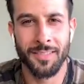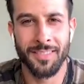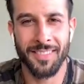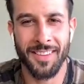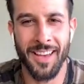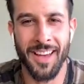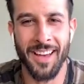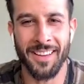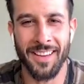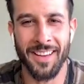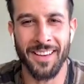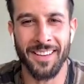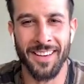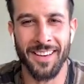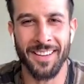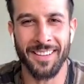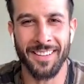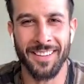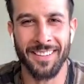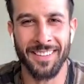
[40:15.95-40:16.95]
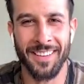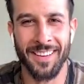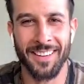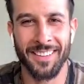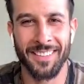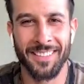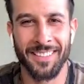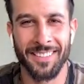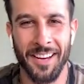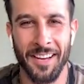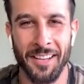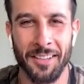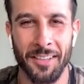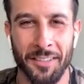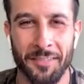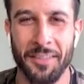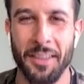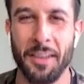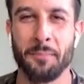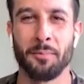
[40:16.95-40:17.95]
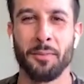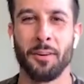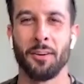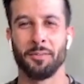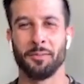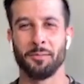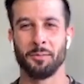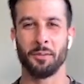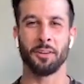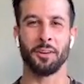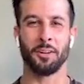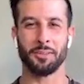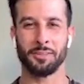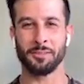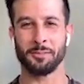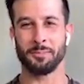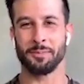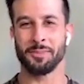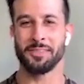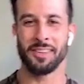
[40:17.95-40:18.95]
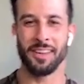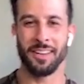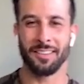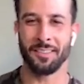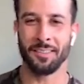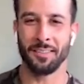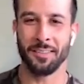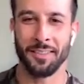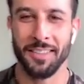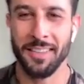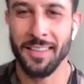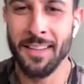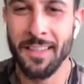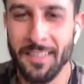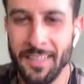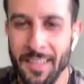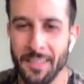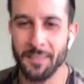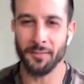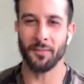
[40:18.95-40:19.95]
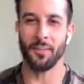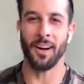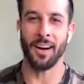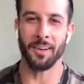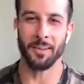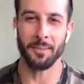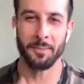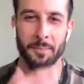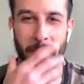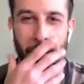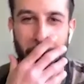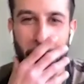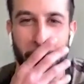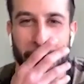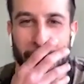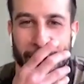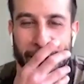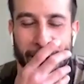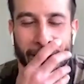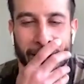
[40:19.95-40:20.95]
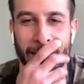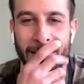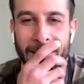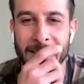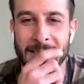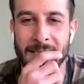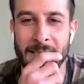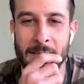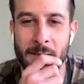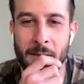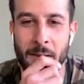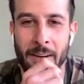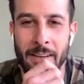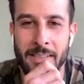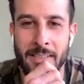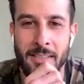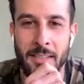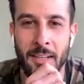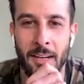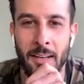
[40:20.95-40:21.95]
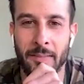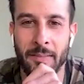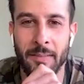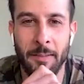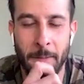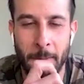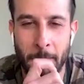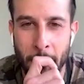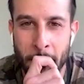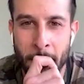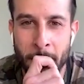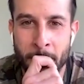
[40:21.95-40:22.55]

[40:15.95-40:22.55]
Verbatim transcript: Yeah, yeah, yeah, yeah, yeah. I love that, bro. 100%, dude. That's fire, man. Ugh, that's that's my stuff. jam.